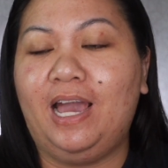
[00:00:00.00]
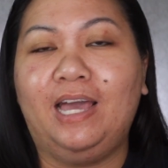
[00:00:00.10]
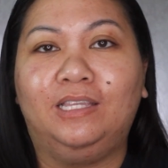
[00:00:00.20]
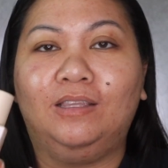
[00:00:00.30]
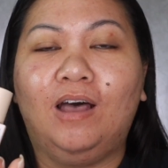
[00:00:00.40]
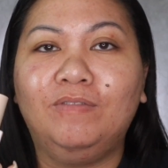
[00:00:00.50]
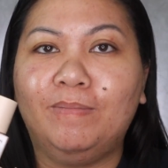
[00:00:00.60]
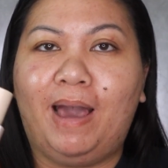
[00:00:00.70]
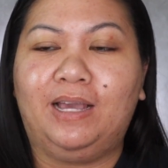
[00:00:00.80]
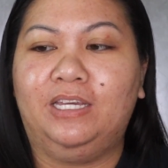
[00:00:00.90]
I love the
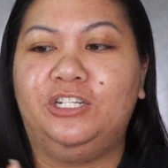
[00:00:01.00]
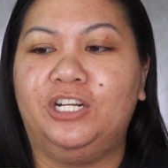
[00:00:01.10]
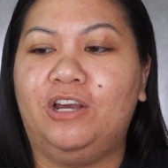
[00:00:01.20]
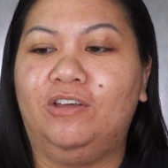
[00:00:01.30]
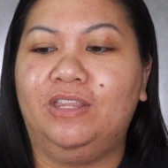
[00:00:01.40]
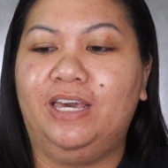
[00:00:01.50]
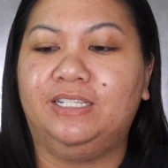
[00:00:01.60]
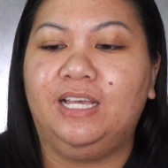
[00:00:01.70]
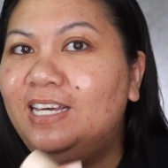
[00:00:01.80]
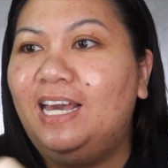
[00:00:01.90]
packaging on this.
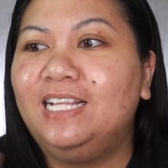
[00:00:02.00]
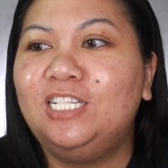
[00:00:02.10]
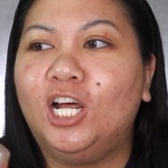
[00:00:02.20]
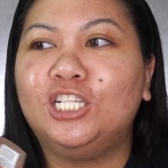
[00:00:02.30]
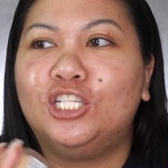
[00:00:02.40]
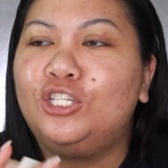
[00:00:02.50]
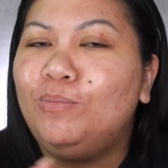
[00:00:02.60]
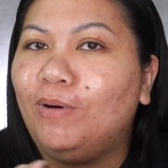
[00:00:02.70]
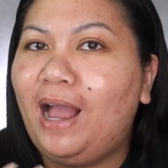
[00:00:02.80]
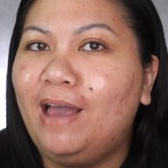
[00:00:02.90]
It's not
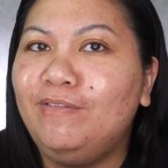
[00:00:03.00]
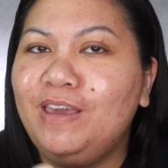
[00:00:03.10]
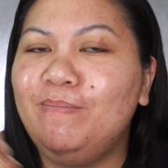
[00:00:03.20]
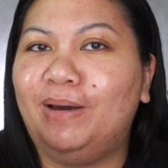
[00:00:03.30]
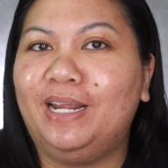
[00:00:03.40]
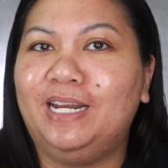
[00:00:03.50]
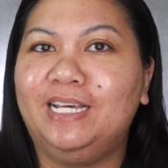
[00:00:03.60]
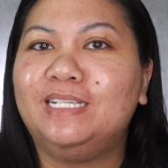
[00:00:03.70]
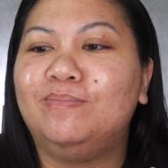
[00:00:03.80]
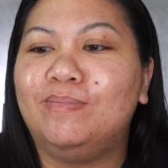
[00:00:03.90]
super heavy, but it
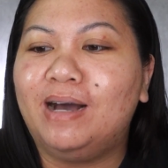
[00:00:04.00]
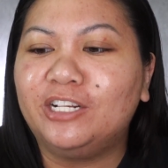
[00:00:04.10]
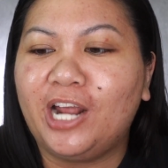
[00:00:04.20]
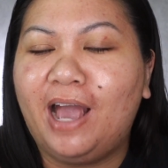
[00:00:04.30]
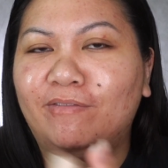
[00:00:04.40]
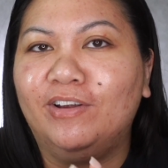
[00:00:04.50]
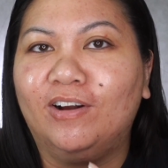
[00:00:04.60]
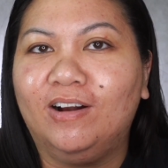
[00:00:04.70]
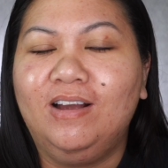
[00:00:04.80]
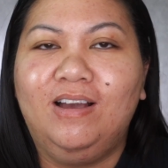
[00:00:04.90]
is much
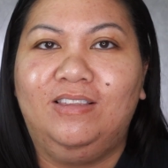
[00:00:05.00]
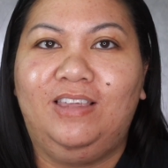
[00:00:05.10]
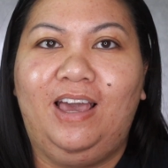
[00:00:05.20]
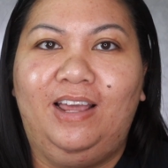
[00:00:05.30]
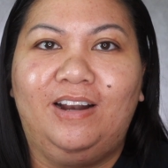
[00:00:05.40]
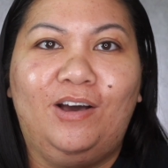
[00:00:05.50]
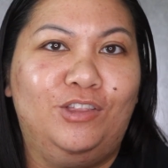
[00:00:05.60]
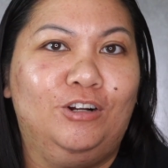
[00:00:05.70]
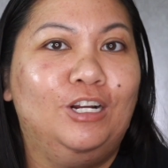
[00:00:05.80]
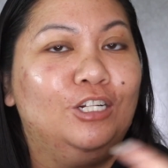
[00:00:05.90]
heavier than
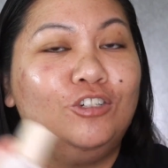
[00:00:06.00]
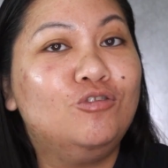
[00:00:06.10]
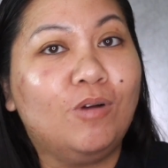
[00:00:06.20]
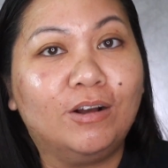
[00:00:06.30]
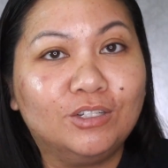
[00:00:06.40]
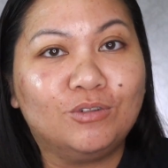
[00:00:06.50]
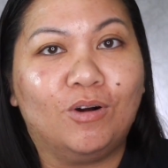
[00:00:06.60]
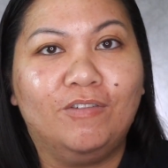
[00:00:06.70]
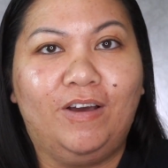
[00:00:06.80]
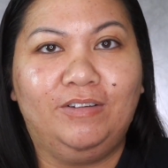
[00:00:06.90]
other
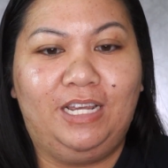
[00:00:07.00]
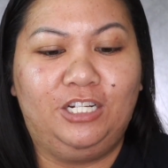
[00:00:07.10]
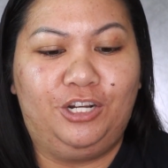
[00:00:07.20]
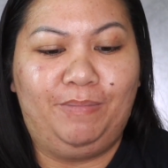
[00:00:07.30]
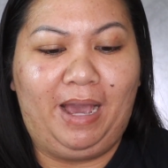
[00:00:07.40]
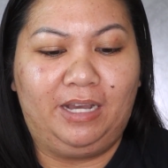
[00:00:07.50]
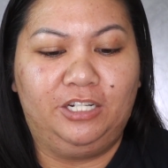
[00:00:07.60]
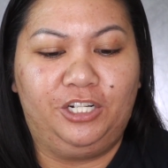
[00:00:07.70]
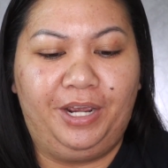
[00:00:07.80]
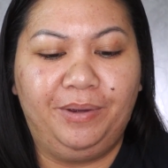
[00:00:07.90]
drugstore foundation
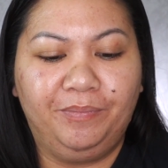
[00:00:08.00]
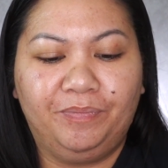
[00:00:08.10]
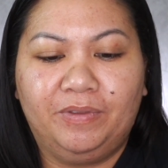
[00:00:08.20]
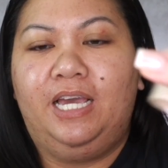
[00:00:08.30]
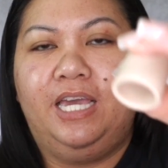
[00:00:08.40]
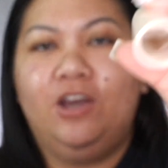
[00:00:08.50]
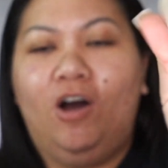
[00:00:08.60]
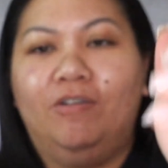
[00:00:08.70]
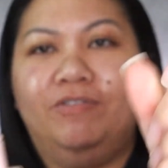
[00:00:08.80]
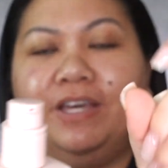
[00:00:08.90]
packaging. Taking
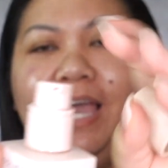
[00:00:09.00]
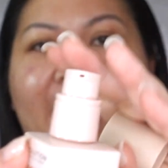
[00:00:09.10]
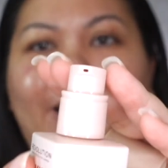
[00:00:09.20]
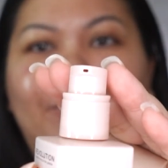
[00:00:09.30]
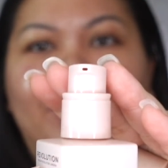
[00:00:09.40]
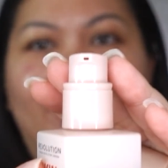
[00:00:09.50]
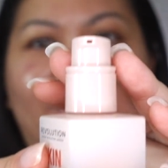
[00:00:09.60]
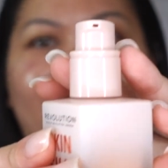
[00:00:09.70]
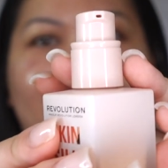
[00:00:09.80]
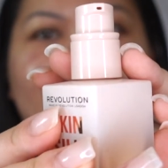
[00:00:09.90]
off the cap, there
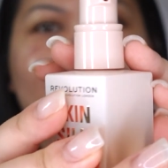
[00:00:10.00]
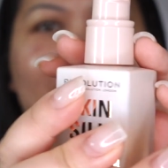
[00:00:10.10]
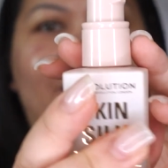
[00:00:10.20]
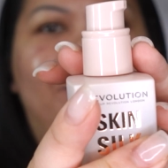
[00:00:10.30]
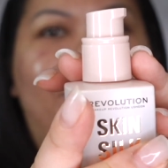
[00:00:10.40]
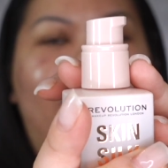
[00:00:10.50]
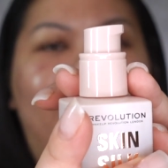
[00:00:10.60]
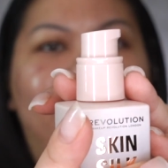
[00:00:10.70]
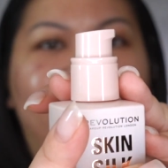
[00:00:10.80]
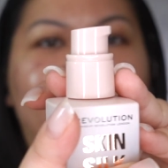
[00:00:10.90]
is a
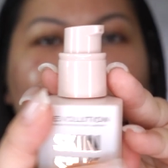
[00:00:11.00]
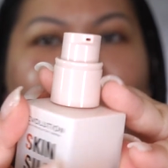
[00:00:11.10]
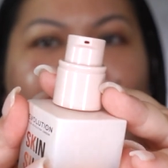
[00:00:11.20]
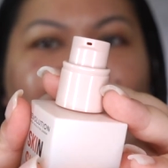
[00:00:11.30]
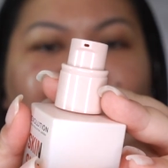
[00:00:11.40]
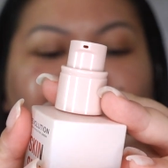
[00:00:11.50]
pump here.